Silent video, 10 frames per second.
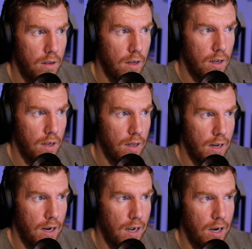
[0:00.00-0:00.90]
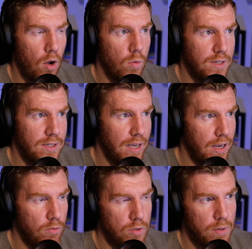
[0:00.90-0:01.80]
And I always say
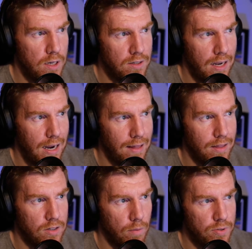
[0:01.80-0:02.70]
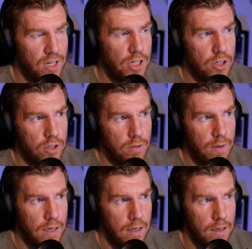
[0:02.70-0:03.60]
it was because I had this obsession to
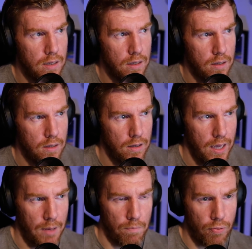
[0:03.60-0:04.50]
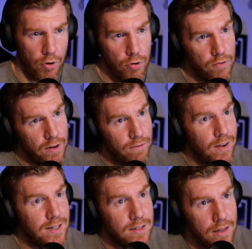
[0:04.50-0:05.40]
be improving
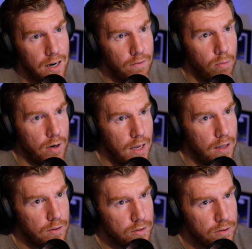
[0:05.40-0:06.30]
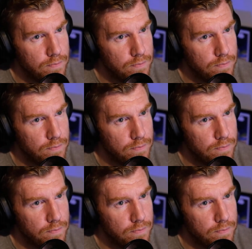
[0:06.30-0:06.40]
faster than everybody else.